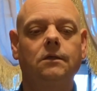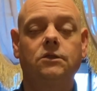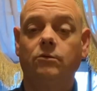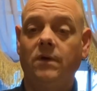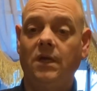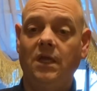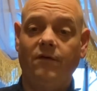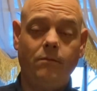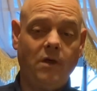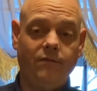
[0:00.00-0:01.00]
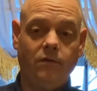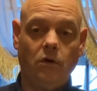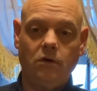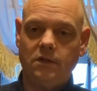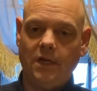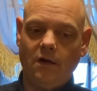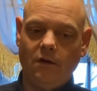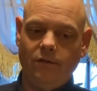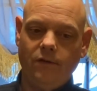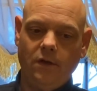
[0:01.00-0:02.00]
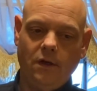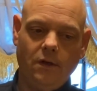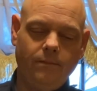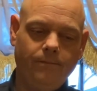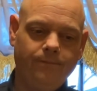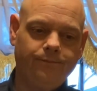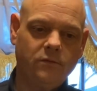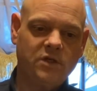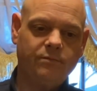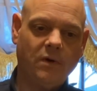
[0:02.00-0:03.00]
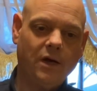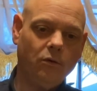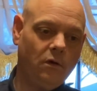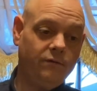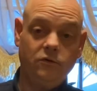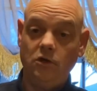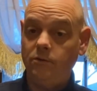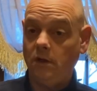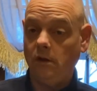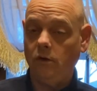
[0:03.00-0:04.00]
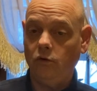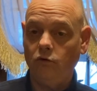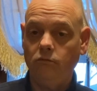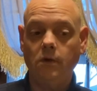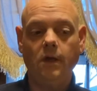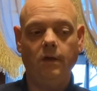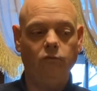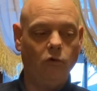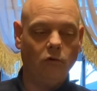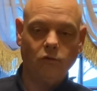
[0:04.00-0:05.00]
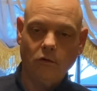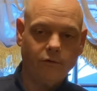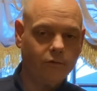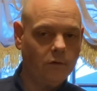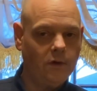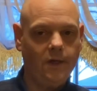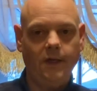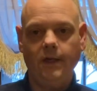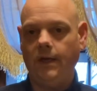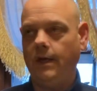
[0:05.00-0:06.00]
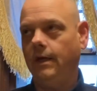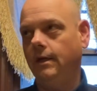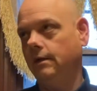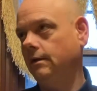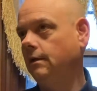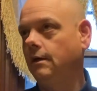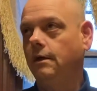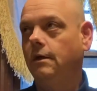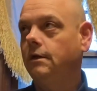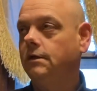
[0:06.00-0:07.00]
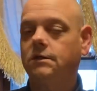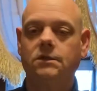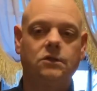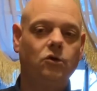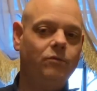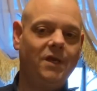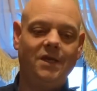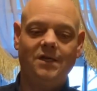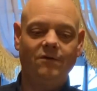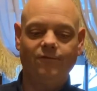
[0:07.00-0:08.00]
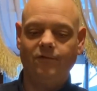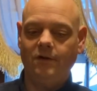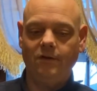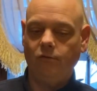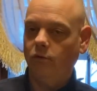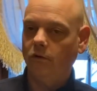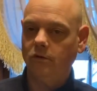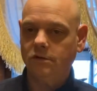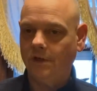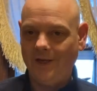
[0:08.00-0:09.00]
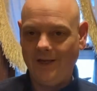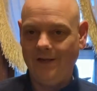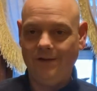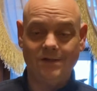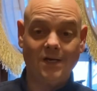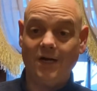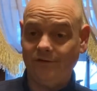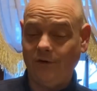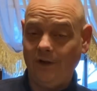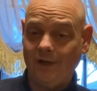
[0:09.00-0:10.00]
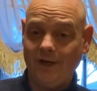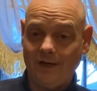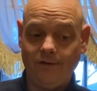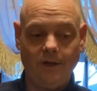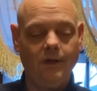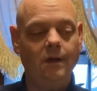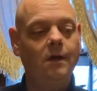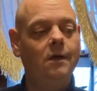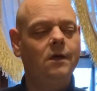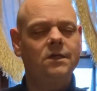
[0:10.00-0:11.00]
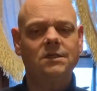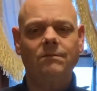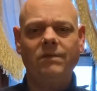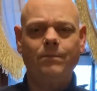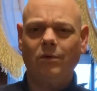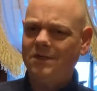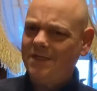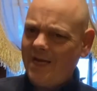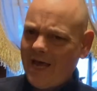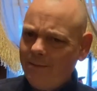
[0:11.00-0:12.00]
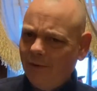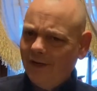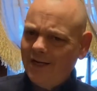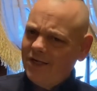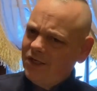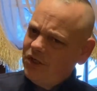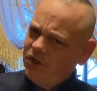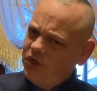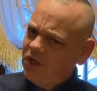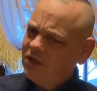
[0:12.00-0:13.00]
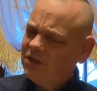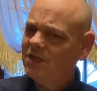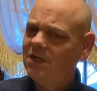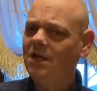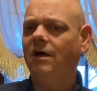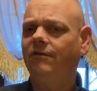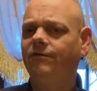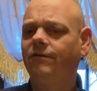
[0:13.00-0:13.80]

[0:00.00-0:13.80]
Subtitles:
so many of them have gone down the spiral of doom and gloom and World War III and just so many different, the world's going to end, the sky's falling kind of thing. Some people dabble in it just enough